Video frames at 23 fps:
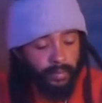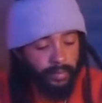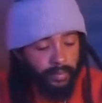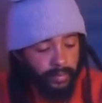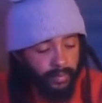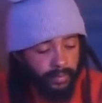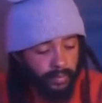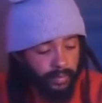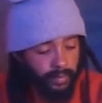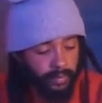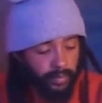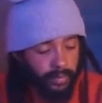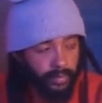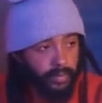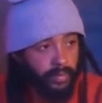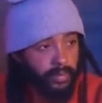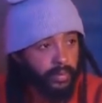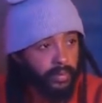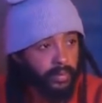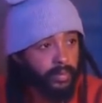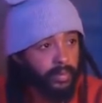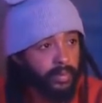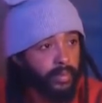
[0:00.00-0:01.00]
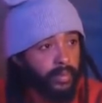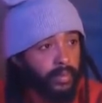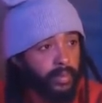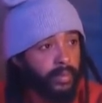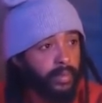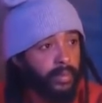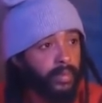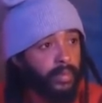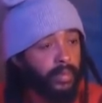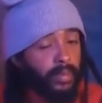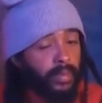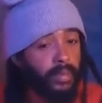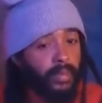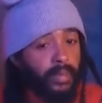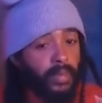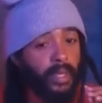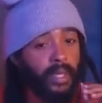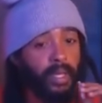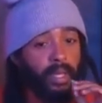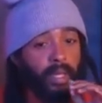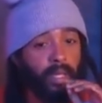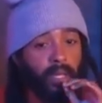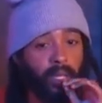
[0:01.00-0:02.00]

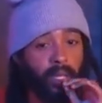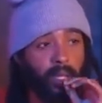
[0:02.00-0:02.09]
[no speech]